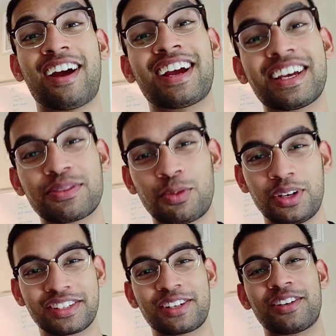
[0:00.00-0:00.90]
Alright guys,
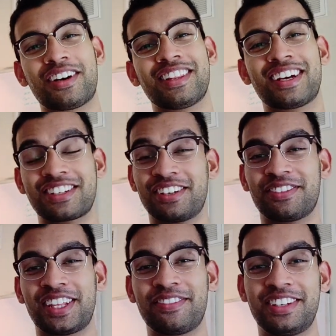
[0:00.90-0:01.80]
what is going on? Lakshya here
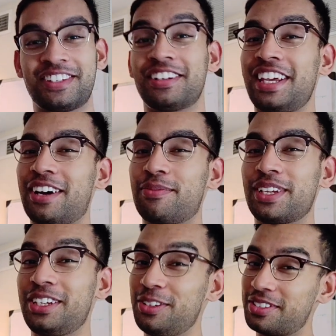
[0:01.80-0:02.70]
from The MD Journey,
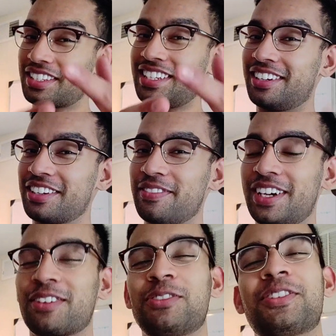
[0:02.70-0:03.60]
helping you succeed on your
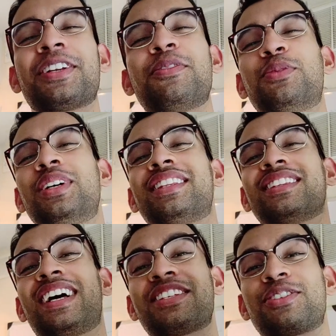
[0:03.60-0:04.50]
medical journey
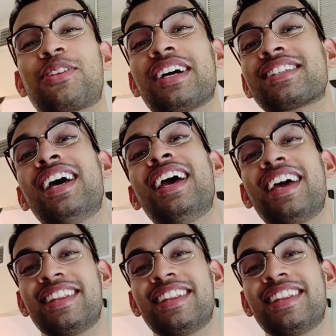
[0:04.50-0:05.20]
with less stress.